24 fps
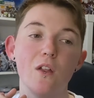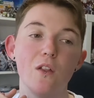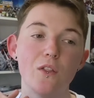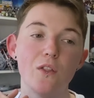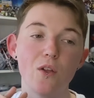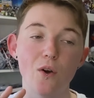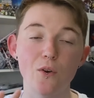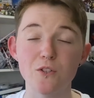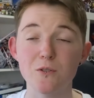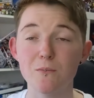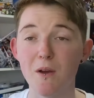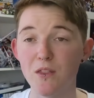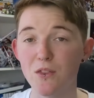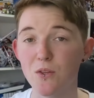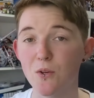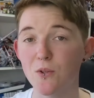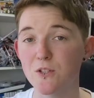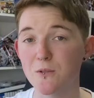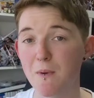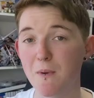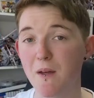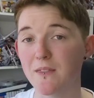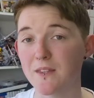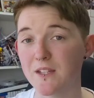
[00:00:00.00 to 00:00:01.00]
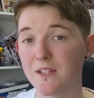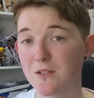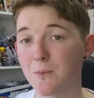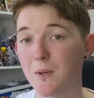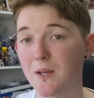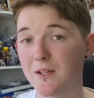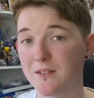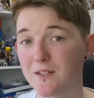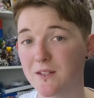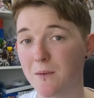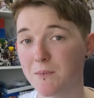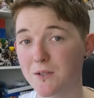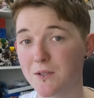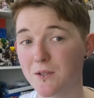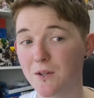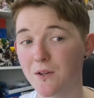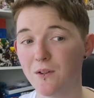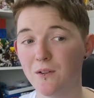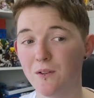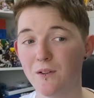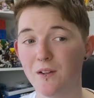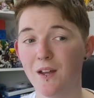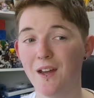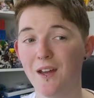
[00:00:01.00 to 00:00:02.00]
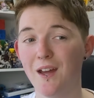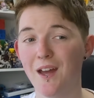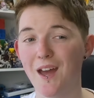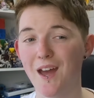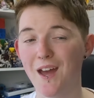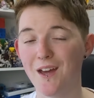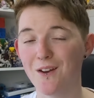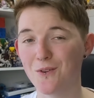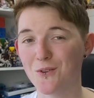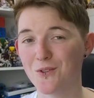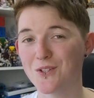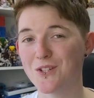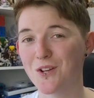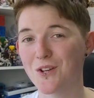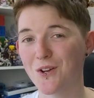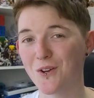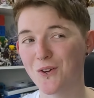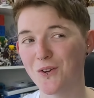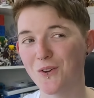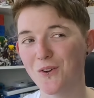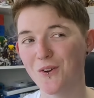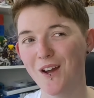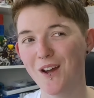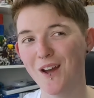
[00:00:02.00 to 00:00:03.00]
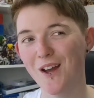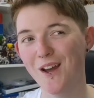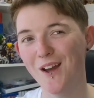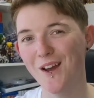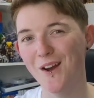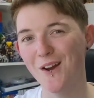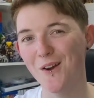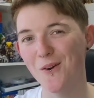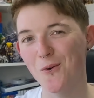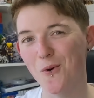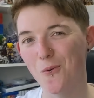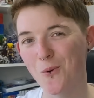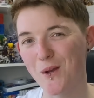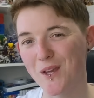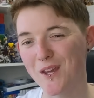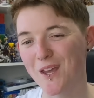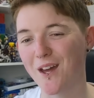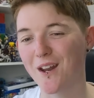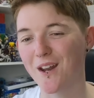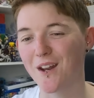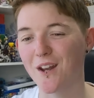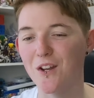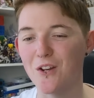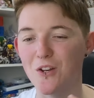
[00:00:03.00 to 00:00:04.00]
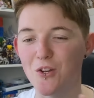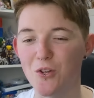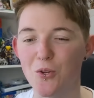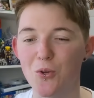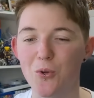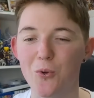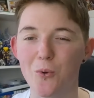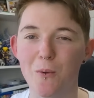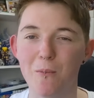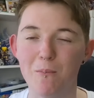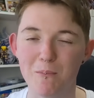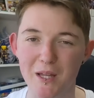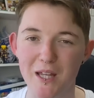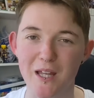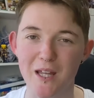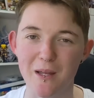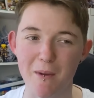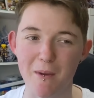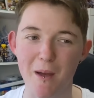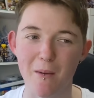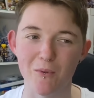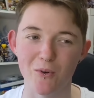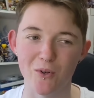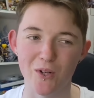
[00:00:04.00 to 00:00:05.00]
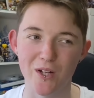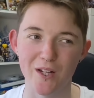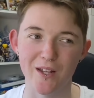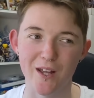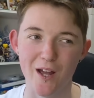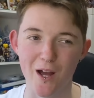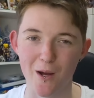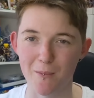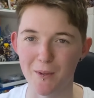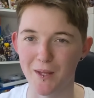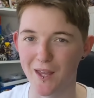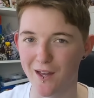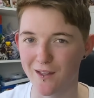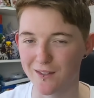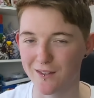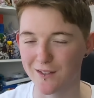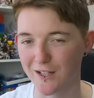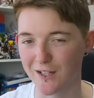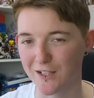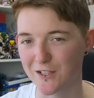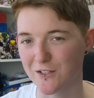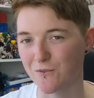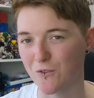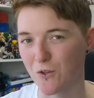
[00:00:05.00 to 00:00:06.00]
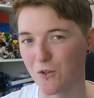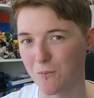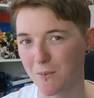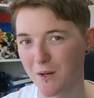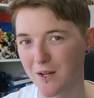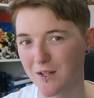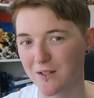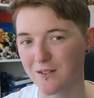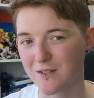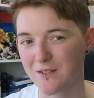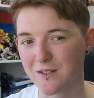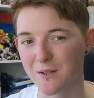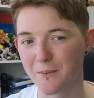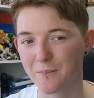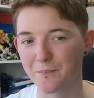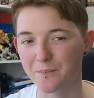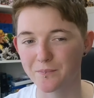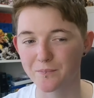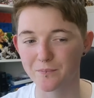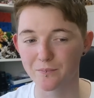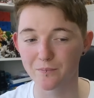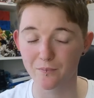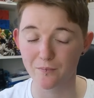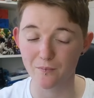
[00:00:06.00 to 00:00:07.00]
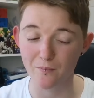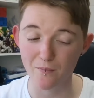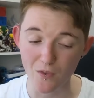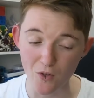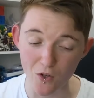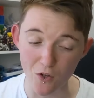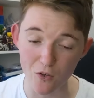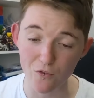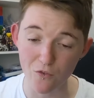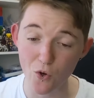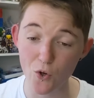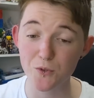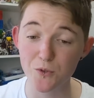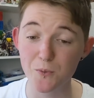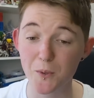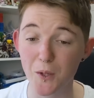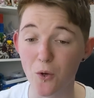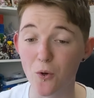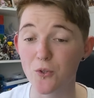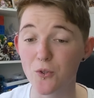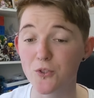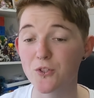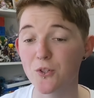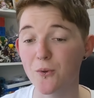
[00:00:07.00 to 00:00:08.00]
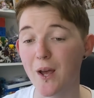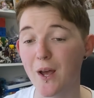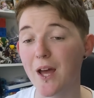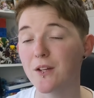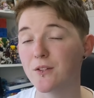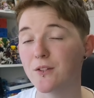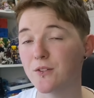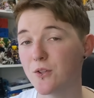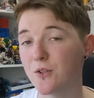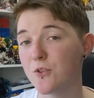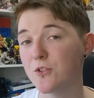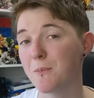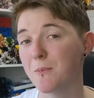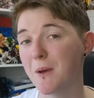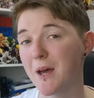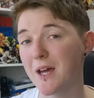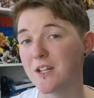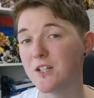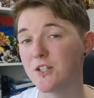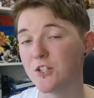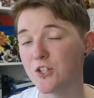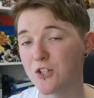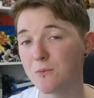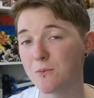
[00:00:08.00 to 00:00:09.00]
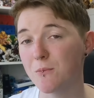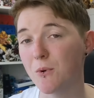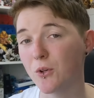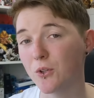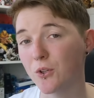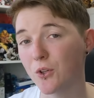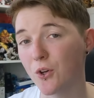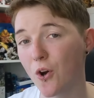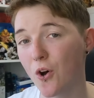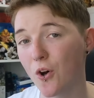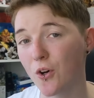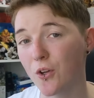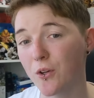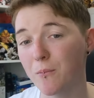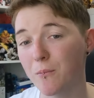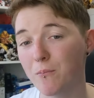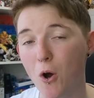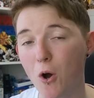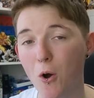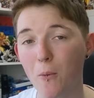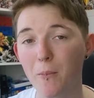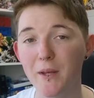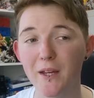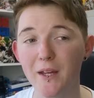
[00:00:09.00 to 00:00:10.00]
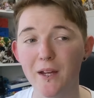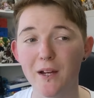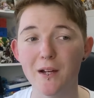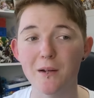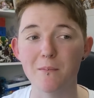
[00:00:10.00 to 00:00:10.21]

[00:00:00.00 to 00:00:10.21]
those are my thoughts about this week's episode, and also we get a new BE memory coming out in the next few months. Of course, we also had news about Digimon Con popping